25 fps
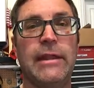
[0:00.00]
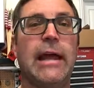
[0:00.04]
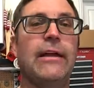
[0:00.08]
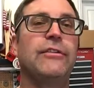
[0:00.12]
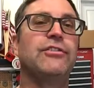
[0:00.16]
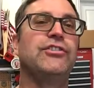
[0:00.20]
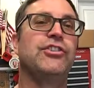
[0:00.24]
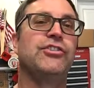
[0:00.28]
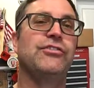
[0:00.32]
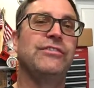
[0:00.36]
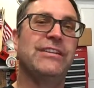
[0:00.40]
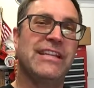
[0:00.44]
Now,
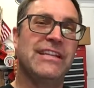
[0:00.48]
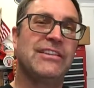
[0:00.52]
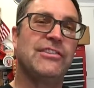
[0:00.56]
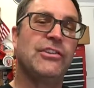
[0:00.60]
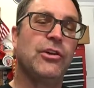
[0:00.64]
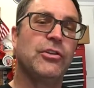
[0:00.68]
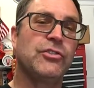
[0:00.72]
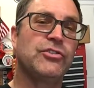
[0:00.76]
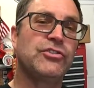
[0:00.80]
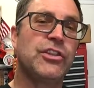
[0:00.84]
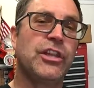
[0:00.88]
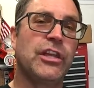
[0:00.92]
do you need
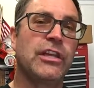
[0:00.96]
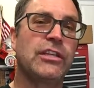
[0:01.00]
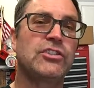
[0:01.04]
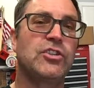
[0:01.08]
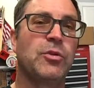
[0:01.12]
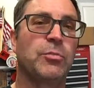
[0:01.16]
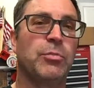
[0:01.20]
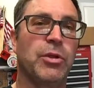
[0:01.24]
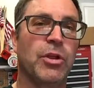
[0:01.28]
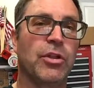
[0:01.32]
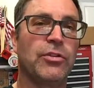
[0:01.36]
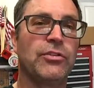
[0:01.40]
those things
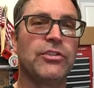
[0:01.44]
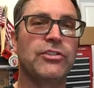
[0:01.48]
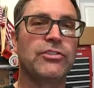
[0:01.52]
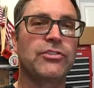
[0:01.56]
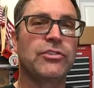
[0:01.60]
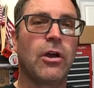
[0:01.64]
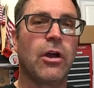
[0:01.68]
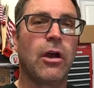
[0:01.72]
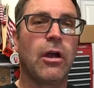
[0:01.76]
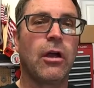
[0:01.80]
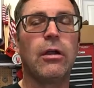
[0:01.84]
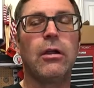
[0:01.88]
to build this
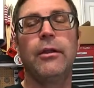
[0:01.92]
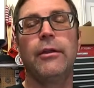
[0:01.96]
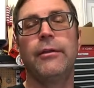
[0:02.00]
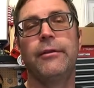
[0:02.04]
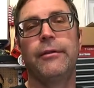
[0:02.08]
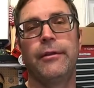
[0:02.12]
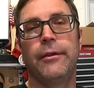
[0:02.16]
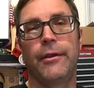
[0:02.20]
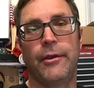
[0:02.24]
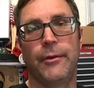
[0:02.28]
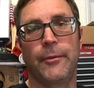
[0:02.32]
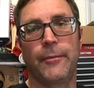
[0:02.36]
car?
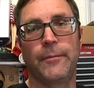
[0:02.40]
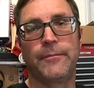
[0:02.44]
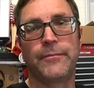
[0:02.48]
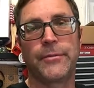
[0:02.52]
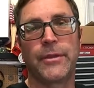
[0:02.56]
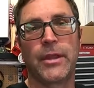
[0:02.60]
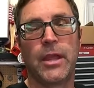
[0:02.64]
No.